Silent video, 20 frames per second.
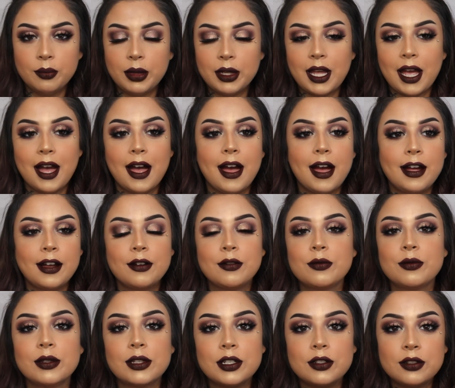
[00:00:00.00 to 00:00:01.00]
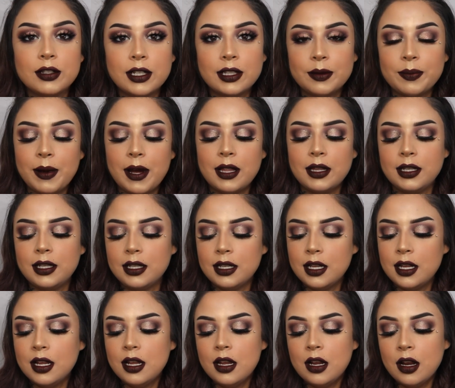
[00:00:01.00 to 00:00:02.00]
But yeah, I really do like the palette.
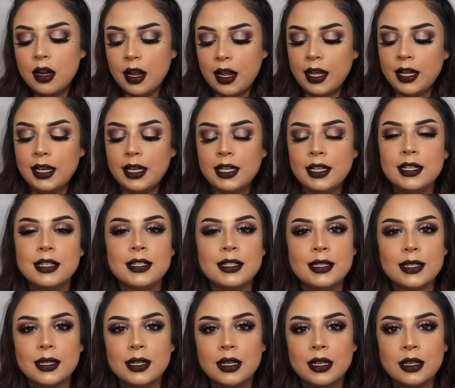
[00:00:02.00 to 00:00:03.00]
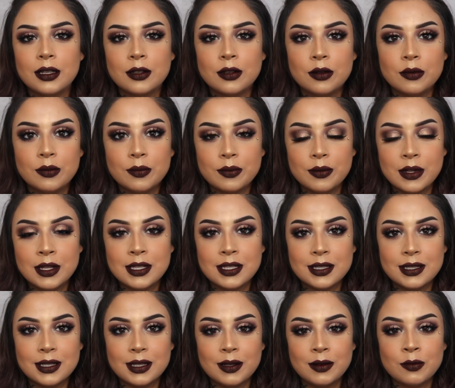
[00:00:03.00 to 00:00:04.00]
It is a little, it
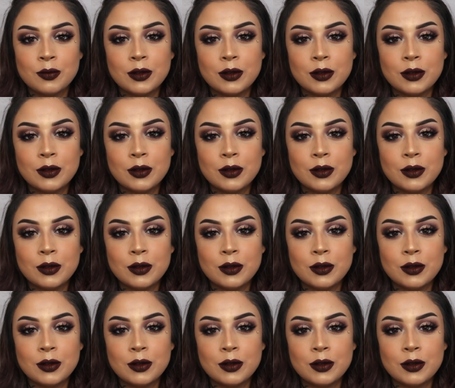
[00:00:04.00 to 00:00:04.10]
is